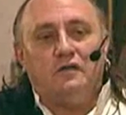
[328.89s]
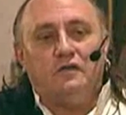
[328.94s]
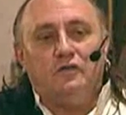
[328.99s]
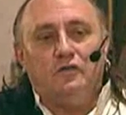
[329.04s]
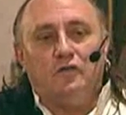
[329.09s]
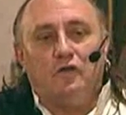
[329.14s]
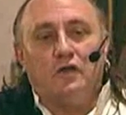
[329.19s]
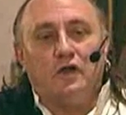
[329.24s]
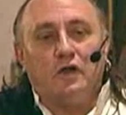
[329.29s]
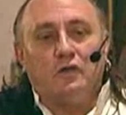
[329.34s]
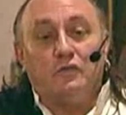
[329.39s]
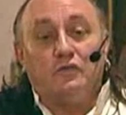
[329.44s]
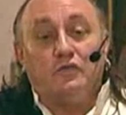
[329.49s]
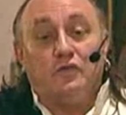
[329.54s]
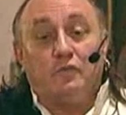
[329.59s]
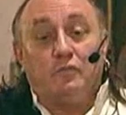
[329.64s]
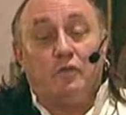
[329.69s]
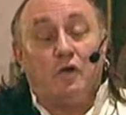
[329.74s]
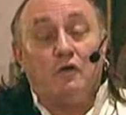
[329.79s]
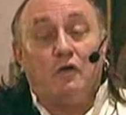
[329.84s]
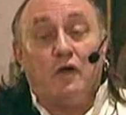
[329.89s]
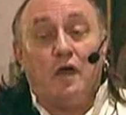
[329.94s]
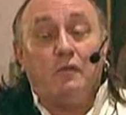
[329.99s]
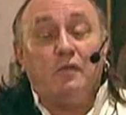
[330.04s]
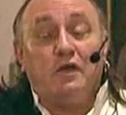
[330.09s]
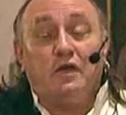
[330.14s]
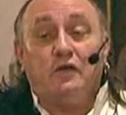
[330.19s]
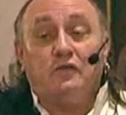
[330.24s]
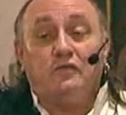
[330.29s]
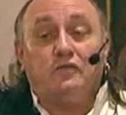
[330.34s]
neurolinguistic
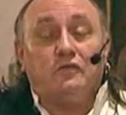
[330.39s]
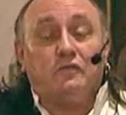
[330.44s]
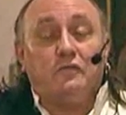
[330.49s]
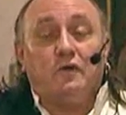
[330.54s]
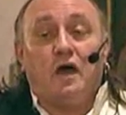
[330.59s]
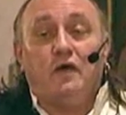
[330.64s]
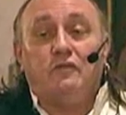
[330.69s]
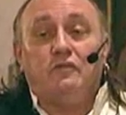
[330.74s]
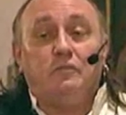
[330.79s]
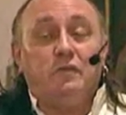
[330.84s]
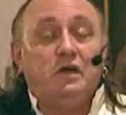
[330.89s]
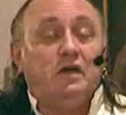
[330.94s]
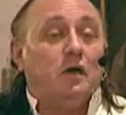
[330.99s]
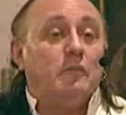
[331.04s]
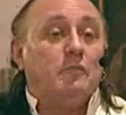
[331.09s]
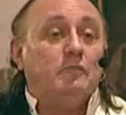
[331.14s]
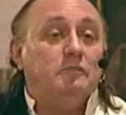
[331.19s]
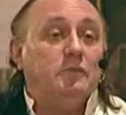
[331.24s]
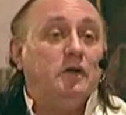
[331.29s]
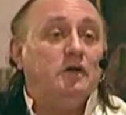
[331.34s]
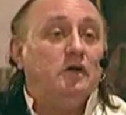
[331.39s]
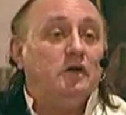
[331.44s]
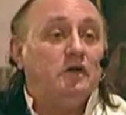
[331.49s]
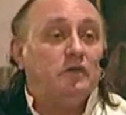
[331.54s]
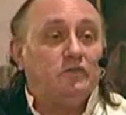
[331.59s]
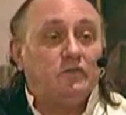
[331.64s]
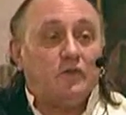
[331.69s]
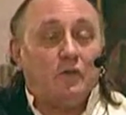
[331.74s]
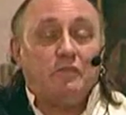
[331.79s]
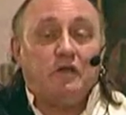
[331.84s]
programming has become
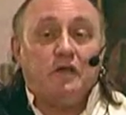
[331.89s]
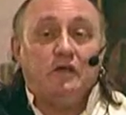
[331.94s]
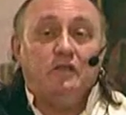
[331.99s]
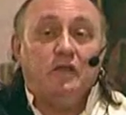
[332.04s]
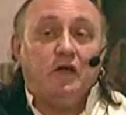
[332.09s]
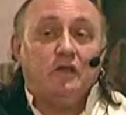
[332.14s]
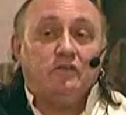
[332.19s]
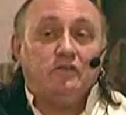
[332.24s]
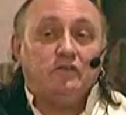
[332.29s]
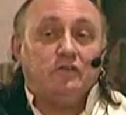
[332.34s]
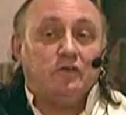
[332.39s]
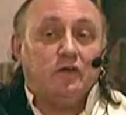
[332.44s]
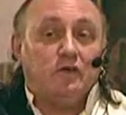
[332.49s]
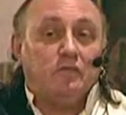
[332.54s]
something that's